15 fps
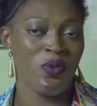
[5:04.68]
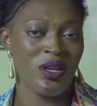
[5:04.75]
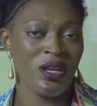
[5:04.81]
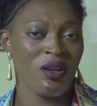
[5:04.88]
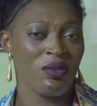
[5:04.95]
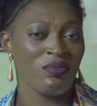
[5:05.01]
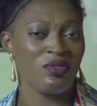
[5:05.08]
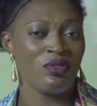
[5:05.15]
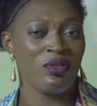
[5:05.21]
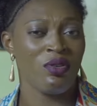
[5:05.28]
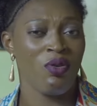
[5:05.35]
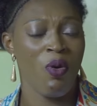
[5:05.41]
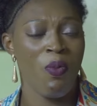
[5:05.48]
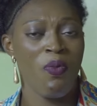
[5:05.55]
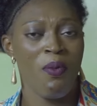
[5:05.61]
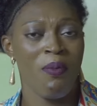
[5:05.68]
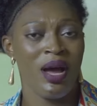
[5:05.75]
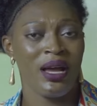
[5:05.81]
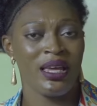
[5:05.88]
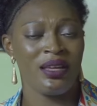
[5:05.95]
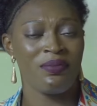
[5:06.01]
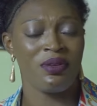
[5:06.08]
when it comes to the open
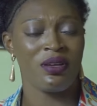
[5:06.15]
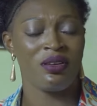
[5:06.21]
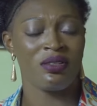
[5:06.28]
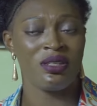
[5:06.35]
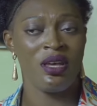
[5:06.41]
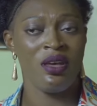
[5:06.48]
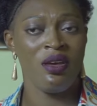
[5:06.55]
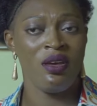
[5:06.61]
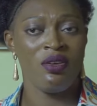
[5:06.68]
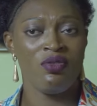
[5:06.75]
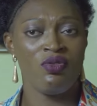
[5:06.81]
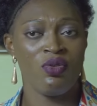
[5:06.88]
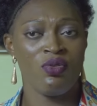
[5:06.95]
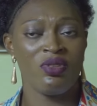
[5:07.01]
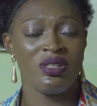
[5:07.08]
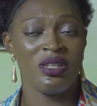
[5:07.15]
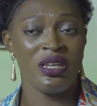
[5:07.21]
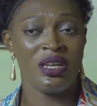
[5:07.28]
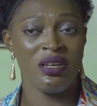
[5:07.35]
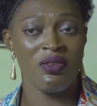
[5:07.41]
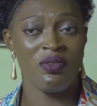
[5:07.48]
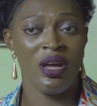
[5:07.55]
market, because
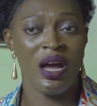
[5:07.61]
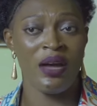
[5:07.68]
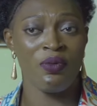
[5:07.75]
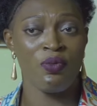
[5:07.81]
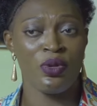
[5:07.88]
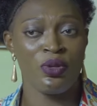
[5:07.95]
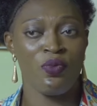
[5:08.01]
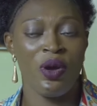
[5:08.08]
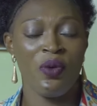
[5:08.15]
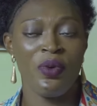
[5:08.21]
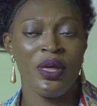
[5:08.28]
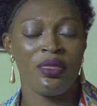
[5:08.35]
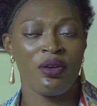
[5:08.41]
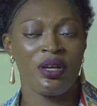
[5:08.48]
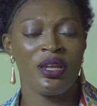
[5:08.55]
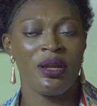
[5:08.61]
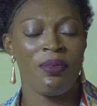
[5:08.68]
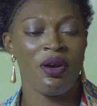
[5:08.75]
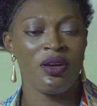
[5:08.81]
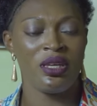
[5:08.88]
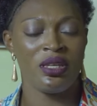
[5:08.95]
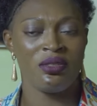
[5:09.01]
when we are talking
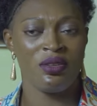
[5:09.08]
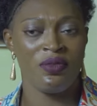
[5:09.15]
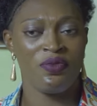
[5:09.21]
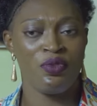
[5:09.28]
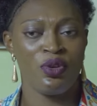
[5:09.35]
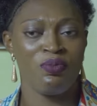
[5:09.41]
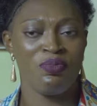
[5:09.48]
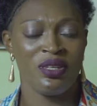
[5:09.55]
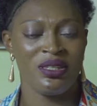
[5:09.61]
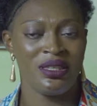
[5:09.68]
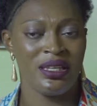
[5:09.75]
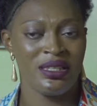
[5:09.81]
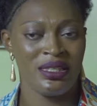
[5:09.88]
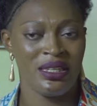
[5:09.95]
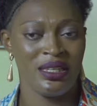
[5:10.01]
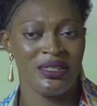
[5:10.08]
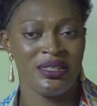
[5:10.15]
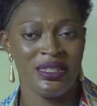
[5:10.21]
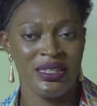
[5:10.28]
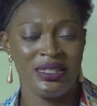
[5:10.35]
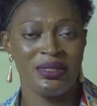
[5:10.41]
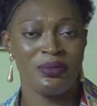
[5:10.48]
about ease of doing business in
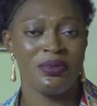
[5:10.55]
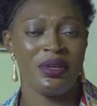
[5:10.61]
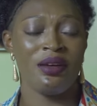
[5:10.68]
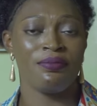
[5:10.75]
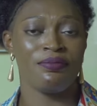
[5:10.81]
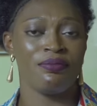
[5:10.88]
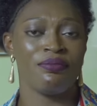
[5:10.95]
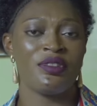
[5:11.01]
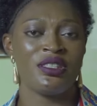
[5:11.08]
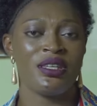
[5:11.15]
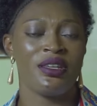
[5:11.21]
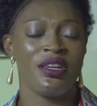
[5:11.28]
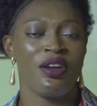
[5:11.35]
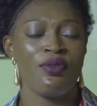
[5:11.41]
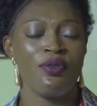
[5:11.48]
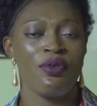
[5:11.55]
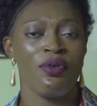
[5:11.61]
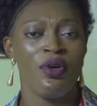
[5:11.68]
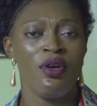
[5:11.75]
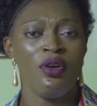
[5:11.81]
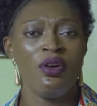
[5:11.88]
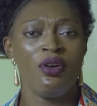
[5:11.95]
this scenario,
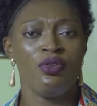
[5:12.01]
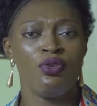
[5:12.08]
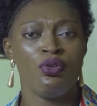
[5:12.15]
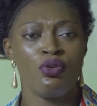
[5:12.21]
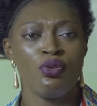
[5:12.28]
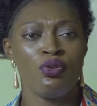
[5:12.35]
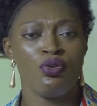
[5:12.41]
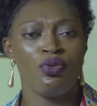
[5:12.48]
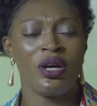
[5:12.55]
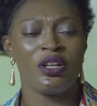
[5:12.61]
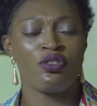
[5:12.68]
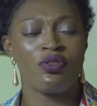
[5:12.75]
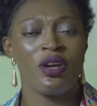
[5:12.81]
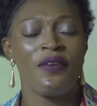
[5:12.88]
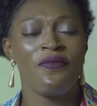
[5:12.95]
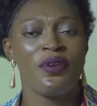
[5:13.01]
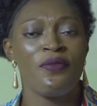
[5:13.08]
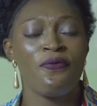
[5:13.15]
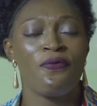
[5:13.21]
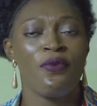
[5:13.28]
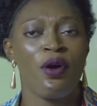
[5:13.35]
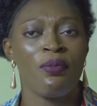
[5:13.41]
you are
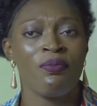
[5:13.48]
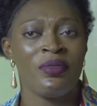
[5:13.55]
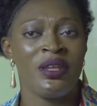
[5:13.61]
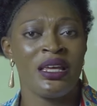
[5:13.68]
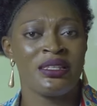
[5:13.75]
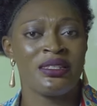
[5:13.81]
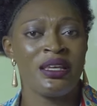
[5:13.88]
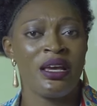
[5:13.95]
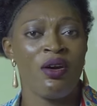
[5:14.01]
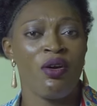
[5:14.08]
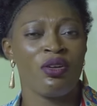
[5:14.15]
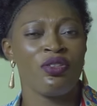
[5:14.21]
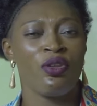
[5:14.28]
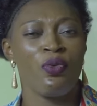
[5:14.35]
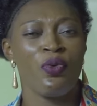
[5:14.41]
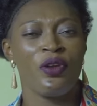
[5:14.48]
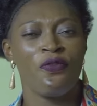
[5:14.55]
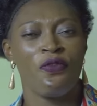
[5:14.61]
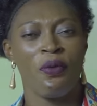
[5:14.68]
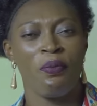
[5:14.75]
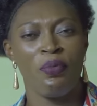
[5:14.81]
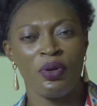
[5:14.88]
traveling from, let's say, all the way
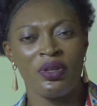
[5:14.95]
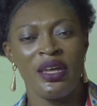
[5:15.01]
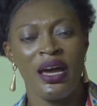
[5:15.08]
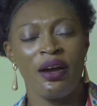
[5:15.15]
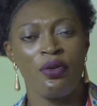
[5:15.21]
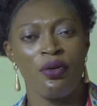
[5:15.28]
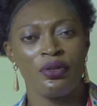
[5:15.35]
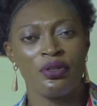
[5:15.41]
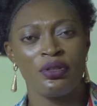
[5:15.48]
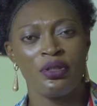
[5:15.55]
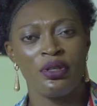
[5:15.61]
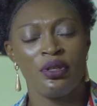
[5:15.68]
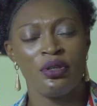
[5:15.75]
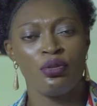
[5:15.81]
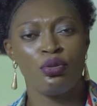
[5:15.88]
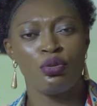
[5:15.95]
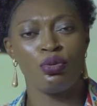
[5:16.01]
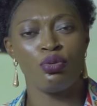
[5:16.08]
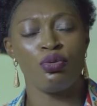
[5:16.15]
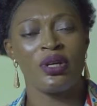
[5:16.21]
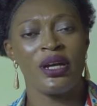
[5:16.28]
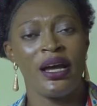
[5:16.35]
from Port Harcourt
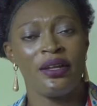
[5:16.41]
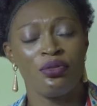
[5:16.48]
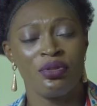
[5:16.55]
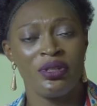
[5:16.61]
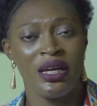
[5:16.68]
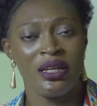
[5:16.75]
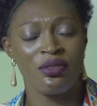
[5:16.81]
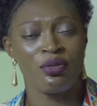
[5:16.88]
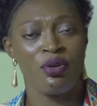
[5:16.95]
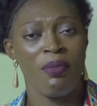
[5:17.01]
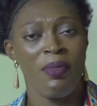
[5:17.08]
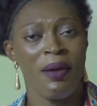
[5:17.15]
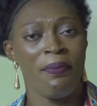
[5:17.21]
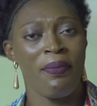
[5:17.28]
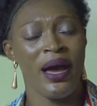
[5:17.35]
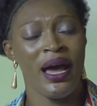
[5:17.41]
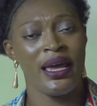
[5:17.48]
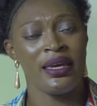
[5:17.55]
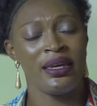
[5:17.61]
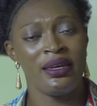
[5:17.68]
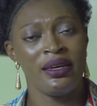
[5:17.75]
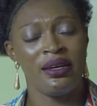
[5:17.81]
to Kaduna to come and
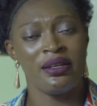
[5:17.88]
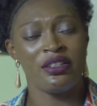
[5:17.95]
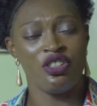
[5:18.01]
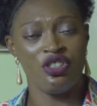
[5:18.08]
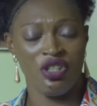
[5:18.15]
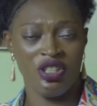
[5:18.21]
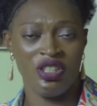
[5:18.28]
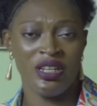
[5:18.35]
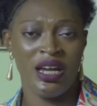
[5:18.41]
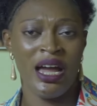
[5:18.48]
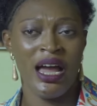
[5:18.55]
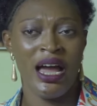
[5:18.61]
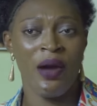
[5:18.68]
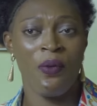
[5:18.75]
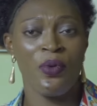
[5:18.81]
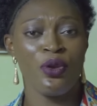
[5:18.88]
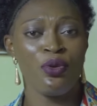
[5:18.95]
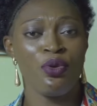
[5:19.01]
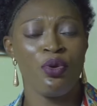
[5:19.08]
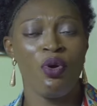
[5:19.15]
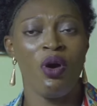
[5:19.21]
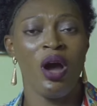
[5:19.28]
buy ginger, and we
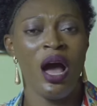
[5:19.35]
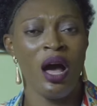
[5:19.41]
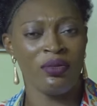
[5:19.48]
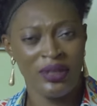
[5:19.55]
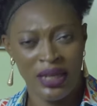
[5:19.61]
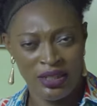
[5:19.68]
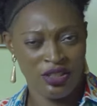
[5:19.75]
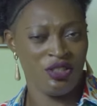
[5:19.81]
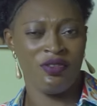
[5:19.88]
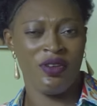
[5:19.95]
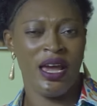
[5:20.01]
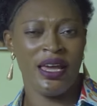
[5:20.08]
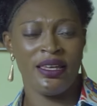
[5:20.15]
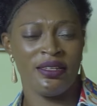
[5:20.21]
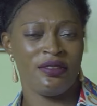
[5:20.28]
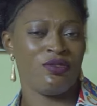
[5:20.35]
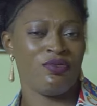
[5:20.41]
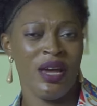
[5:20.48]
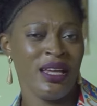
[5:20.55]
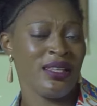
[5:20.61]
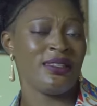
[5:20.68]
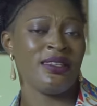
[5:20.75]
know how Nigeria is,
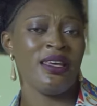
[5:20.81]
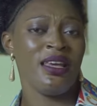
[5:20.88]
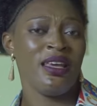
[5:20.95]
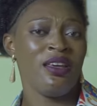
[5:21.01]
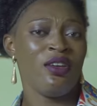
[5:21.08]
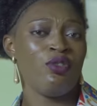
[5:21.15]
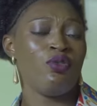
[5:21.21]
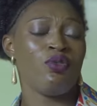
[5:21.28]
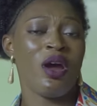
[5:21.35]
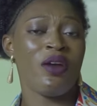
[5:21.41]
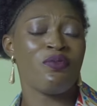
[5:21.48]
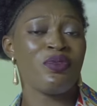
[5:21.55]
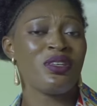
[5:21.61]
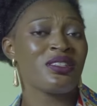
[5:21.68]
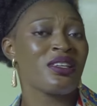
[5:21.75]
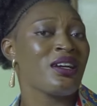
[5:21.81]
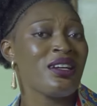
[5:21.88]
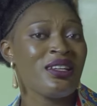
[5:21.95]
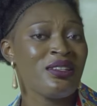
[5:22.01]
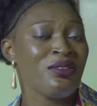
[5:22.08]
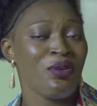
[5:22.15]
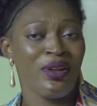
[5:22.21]
right? You are
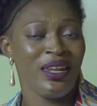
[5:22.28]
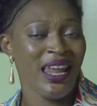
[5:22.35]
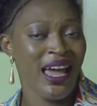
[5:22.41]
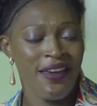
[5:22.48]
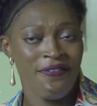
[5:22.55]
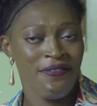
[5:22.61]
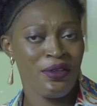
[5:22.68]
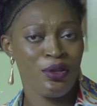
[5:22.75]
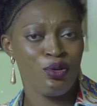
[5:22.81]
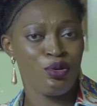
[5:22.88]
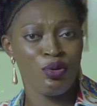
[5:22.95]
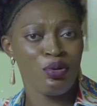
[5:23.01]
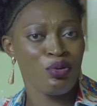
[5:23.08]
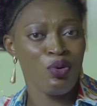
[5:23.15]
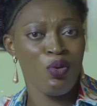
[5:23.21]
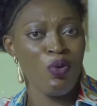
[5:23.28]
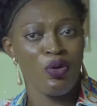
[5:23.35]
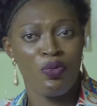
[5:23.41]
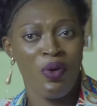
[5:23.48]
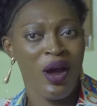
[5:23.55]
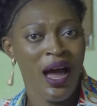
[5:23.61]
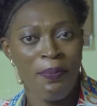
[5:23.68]
risking your life. You don't know
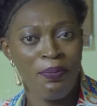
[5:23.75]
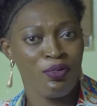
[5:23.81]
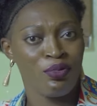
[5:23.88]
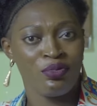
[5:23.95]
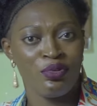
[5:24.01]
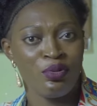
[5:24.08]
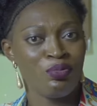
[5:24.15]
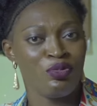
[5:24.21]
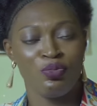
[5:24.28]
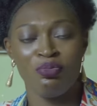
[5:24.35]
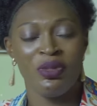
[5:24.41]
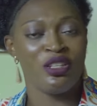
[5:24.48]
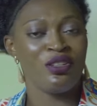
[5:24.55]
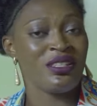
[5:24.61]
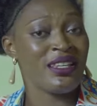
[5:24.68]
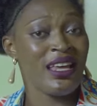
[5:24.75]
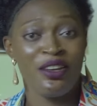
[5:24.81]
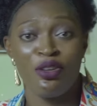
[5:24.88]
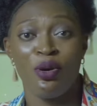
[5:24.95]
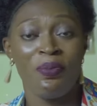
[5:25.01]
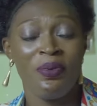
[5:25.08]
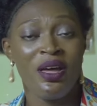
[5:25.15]
what will happen. You may just
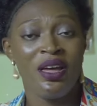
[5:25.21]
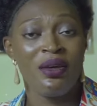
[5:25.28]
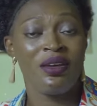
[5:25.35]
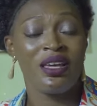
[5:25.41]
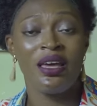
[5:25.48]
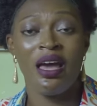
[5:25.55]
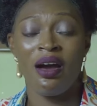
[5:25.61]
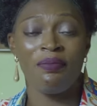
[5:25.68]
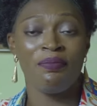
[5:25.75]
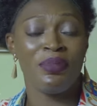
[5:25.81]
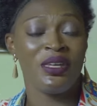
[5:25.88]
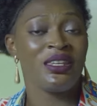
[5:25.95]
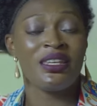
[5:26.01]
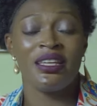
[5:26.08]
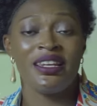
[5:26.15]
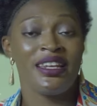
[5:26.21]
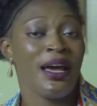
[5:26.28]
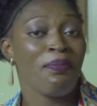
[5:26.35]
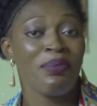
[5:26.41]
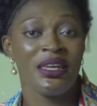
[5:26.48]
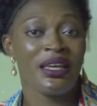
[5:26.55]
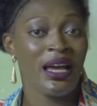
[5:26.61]
end up being
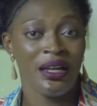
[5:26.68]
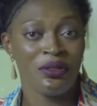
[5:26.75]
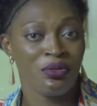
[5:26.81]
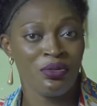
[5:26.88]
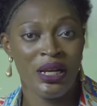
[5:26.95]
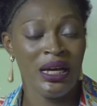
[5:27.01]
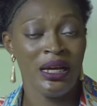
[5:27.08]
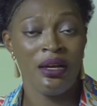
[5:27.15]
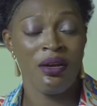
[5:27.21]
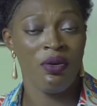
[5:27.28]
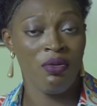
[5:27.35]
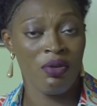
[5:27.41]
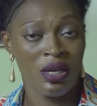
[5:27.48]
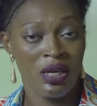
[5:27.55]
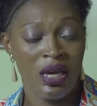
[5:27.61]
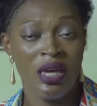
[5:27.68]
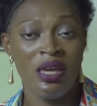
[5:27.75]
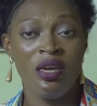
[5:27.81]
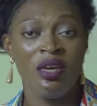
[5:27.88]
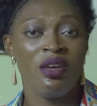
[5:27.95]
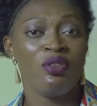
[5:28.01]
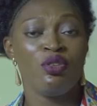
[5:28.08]
kidnapped in Kaduna,
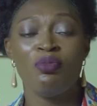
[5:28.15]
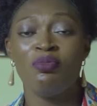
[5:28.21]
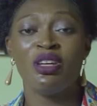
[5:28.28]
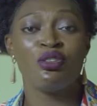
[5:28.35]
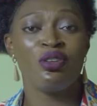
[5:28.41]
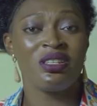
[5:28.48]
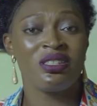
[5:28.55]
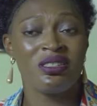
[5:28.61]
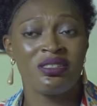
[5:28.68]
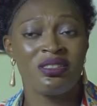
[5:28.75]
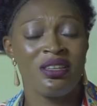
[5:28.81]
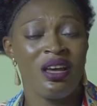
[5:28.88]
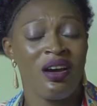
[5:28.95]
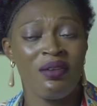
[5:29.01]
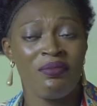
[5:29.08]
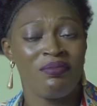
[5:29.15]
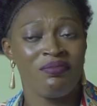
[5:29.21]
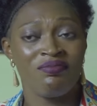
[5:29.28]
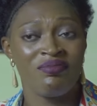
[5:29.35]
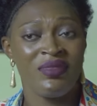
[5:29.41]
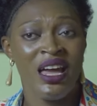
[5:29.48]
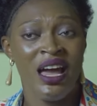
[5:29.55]
okay? You may just
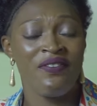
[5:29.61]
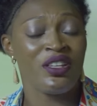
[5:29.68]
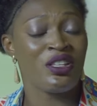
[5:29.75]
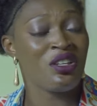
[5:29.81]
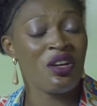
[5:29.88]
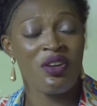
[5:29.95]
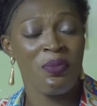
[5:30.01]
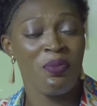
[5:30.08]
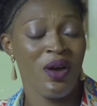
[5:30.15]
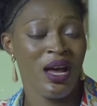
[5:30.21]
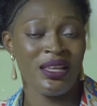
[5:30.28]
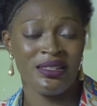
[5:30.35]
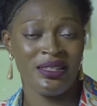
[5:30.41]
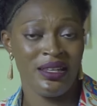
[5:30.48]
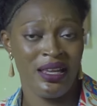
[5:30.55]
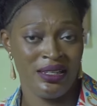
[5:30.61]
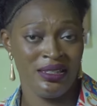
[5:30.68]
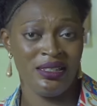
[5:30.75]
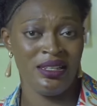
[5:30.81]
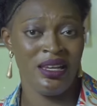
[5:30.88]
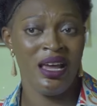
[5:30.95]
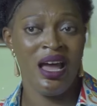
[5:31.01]
have a terrible
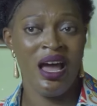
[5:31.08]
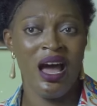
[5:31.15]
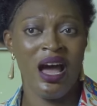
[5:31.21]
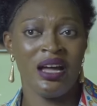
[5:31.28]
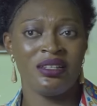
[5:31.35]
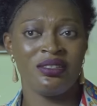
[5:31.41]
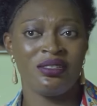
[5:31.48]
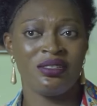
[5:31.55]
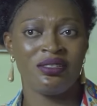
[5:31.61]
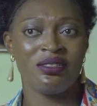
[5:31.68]
accident, and